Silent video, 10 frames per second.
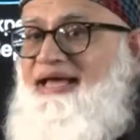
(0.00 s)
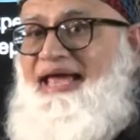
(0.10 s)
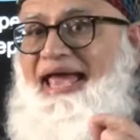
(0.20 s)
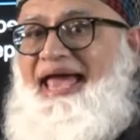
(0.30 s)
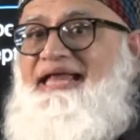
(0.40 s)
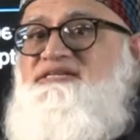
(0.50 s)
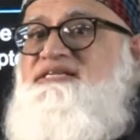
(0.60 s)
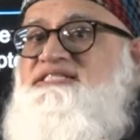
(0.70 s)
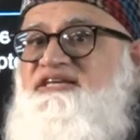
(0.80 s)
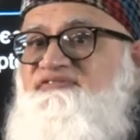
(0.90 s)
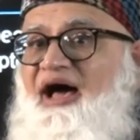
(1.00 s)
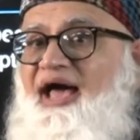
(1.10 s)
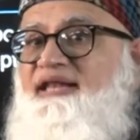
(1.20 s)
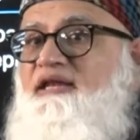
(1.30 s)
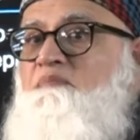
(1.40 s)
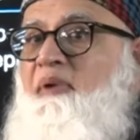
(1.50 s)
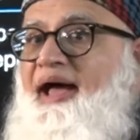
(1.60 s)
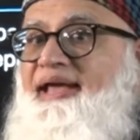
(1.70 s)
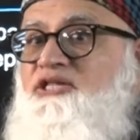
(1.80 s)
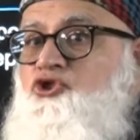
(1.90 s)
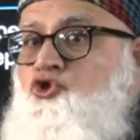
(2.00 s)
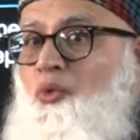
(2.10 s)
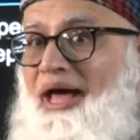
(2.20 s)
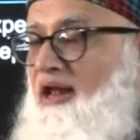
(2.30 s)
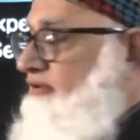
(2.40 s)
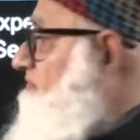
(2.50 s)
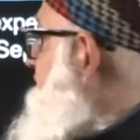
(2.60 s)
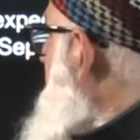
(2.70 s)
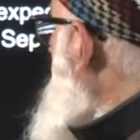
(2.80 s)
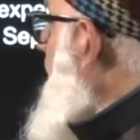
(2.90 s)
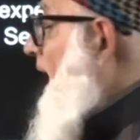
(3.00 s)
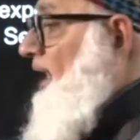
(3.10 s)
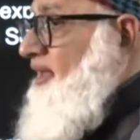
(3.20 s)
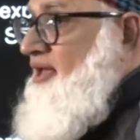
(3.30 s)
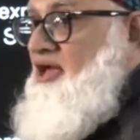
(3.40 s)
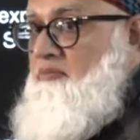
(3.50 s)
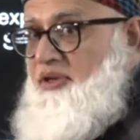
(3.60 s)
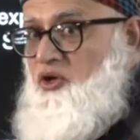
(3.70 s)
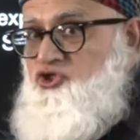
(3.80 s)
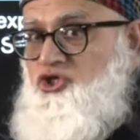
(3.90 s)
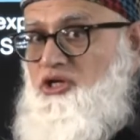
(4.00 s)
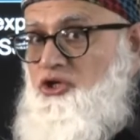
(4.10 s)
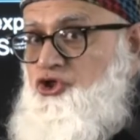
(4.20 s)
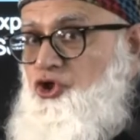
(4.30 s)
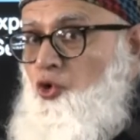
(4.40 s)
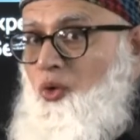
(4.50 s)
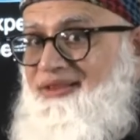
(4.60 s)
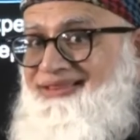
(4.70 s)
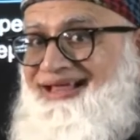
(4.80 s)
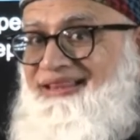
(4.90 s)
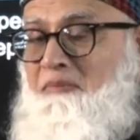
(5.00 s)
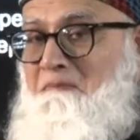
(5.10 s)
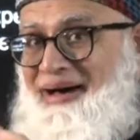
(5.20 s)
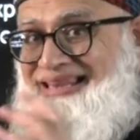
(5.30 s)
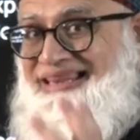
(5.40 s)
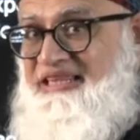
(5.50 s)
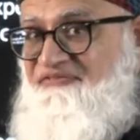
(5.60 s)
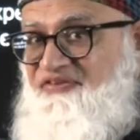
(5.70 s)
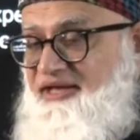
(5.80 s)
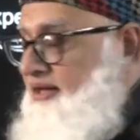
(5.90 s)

and divide it by 12. Why? Because you want the monthly figure.